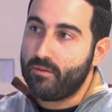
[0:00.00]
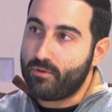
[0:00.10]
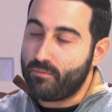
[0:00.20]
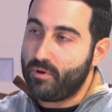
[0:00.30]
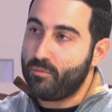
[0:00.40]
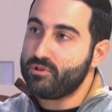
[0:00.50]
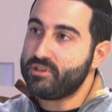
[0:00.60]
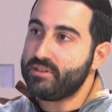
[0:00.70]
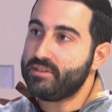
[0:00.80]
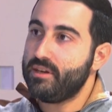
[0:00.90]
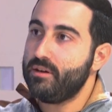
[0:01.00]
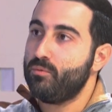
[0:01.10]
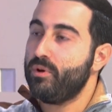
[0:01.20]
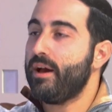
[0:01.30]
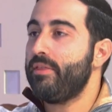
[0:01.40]
From remote sensing,
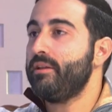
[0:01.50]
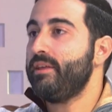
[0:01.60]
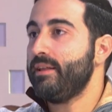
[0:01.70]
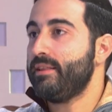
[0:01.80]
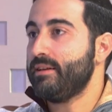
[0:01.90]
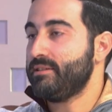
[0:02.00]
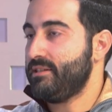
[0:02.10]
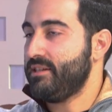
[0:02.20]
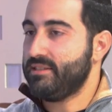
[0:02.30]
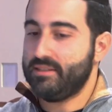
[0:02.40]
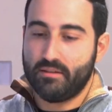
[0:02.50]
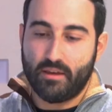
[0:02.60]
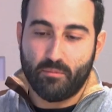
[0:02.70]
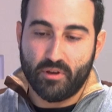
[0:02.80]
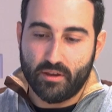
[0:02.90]
we gather data such as
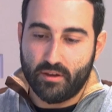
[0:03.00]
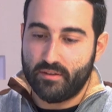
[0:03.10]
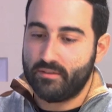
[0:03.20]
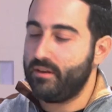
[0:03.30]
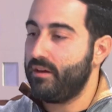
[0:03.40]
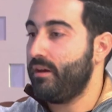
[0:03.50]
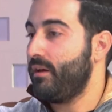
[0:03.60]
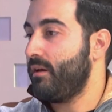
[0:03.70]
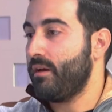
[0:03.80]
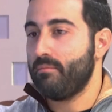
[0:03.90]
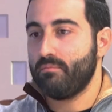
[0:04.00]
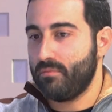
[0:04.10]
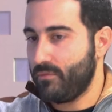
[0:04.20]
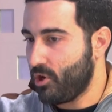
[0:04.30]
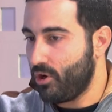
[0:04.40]
images,
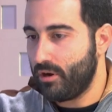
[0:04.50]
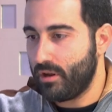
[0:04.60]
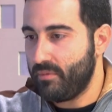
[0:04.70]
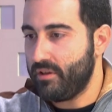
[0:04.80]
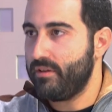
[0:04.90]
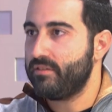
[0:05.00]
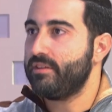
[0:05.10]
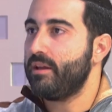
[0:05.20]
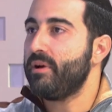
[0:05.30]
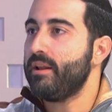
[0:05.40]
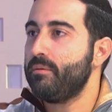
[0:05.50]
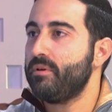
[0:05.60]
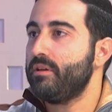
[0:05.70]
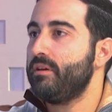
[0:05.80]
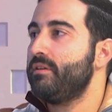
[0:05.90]
color images, thermal
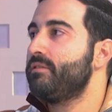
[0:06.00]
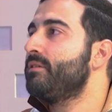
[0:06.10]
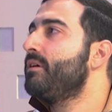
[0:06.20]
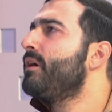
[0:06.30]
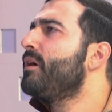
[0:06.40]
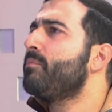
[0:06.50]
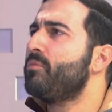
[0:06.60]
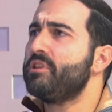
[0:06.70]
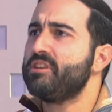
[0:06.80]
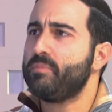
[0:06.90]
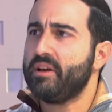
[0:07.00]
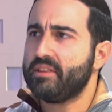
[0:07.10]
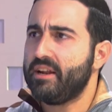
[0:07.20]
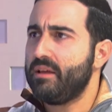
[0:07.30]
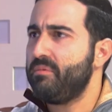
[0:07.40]
images,
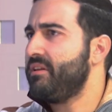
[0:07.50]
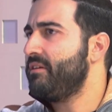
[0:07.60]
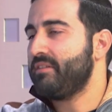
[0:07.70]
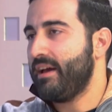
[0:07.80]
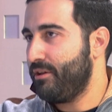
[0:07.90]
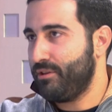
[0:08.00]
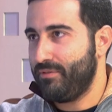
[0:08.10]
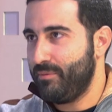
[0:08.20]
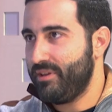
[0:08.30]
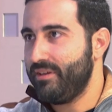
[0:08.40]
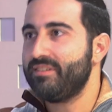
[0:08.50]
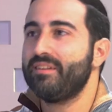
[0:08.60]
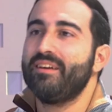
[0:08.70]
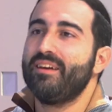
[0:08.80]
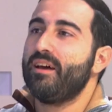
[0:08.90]
multispectral images, a lot of images
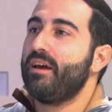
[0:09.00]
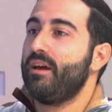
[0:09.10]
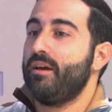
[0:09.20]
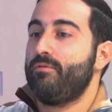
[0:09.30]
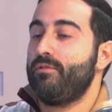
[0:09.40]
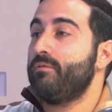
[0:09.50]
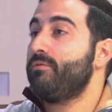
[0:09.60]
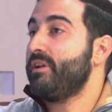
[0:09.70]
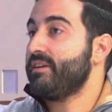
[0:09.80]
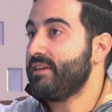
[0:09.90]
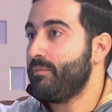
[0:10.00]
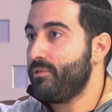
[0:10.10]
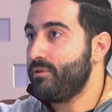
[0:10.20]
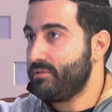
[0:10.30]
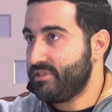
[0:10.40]
from, for
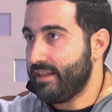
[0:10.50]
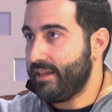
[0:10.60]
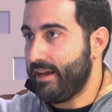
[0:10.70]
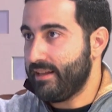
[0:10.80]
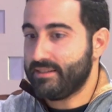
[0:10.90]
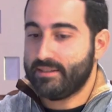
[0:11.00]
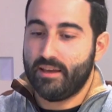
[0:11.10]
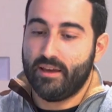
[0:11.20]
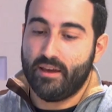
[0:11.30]
example, satellites.